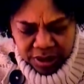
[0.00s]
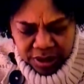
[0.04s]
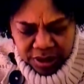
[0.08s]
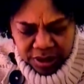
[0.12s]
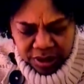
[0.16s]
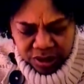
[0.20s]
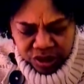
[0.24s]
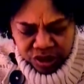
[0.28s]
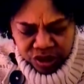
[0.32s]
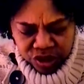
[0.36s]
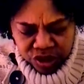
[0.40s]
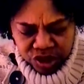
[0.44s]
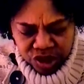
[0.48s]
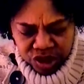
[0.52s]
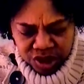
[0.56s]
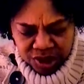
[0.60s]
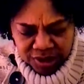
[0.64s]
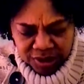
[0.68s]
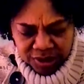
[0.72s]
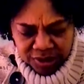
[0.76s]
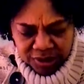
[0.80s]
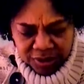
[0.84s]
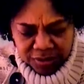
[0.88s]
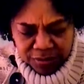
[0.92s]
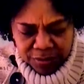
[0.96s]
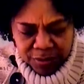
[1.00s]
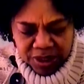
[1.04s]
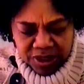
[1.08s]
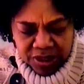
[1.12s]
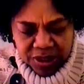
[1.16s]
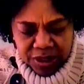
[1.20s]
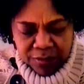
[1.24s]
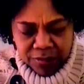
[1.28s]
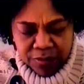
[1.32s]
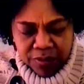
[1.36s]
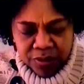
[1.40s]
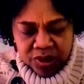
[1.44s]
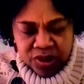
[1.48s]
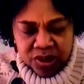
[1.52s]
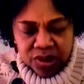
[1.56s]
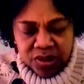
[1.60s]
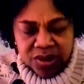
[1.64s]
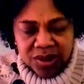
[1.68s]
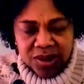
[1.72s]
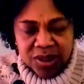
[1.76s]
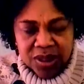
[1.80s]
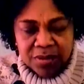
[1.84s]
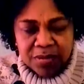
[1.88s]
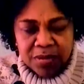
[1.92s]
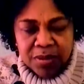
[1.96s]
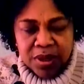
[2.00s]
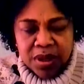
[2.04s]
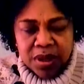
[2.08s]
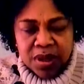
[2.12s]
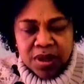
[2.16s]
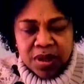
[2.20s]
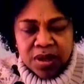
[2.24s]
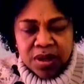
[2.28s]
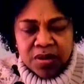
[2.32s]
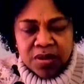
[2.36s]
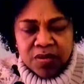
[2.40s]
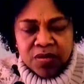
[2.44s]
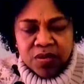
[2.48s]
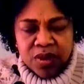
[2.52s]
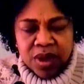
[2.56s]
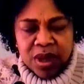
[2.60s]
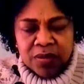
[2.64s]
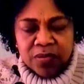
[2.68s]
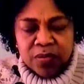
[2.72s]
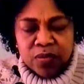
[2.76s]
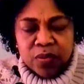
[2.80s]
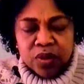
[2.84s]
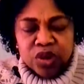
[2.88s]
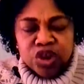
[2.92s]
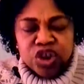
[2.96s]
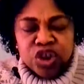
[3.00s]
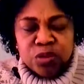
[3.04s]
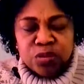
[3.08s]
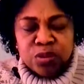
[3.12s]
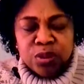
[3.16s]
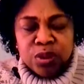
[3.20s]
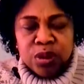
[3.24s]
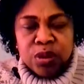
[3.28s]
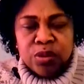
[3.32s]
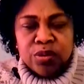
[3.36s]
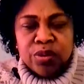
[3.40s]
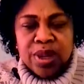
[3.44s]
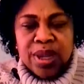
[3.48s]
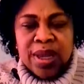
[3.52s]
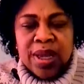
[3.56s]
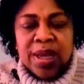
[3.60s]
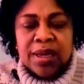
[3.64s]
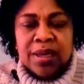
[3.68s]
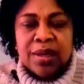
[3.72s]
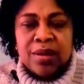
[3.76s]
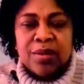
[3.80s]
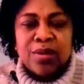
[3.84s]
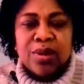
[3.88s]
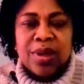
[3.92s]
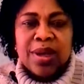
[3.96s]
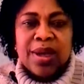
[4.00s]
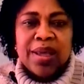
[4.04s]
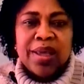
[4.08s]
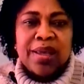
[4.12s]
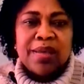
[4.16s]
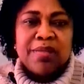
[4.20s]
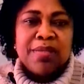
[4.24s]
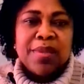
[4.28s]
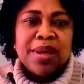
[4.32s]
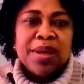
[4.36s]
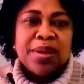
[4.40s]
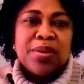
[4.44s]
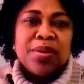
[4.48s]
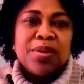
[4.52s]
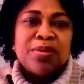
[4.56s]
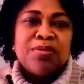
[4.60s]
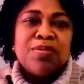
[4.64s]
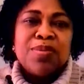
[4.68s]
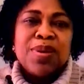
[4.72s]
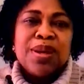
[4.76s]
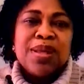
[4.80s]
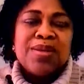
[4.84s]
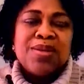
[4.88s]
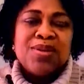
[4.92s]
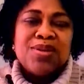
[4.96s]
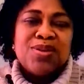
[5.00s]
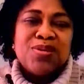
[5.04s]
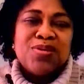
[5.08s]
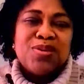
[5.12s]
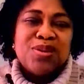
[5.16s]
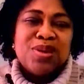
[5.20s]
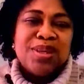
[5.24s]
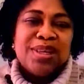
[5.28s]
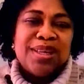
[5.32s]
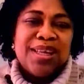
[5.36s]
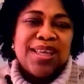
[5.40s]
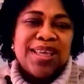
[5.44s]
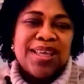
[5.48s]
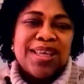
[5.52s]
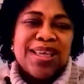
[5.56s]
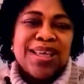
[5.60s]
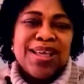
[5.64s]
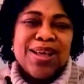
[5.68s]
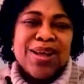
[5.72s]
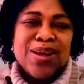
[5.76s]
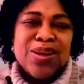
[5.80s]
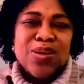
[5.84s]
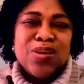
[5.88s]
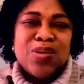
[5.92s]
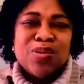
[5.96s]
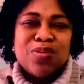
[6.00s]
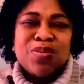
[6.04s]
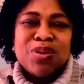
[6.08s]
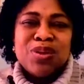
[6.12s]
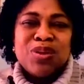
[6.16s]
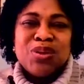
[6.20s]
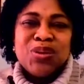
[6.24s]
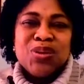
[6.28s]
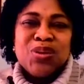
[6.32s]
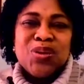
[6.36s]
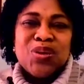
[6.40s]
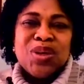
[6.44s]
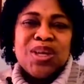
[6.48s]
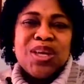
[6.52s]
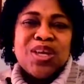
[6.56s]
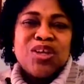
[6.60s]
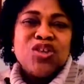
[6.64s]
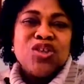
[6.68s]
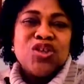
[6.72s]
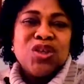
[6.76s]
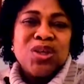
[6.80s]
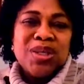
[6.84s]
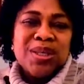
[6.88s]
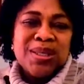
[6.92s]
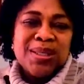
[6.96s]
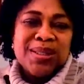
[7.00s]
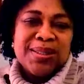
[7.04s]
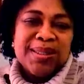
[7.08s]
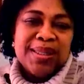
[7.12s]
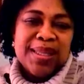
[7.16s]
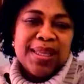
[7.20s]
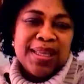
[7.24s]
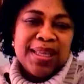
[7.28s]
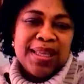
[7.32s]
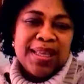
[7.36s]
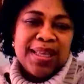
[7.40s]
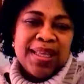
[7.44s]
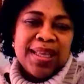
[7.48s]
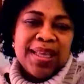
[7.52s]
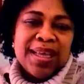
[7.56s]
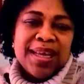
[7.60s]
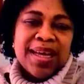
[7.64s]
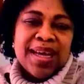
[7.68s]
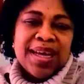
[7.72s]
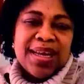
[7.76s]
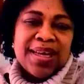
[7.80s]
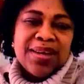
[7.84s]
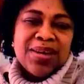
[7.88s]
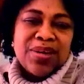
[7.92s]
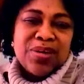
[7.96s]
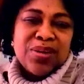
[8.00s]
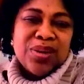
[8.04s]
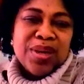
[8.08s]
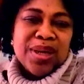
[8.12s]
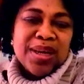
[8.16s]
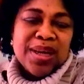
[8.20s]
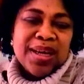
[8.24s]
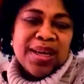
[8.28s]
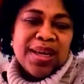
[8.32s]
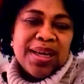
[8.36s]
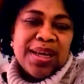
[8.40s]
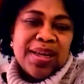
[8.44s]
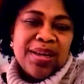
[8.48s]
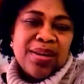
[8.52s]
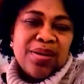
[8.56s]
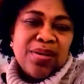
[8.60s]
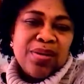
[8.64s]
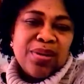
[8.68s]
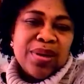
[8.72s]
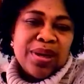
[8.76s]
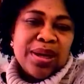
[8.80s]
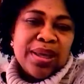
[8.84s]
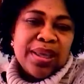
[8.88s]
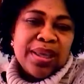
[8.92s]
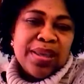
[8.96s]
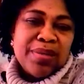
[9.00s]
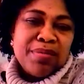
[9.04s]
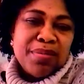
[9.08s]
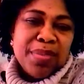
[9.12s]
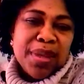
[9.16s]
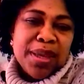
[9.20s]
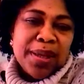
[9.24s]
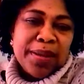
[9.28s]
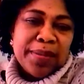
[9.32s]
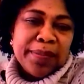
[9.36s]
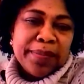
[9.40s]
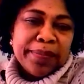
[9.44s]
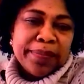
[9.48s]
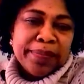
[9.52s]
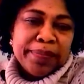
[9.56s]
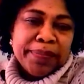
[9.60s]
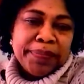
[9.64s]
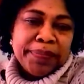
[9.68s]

In Jesus' mighty and precious name, we have worshiped. Glory, hallelujah, amen. God bless you for the day. Glory be to God. Enjoy this day. Hallelujah, hallelujah, amen.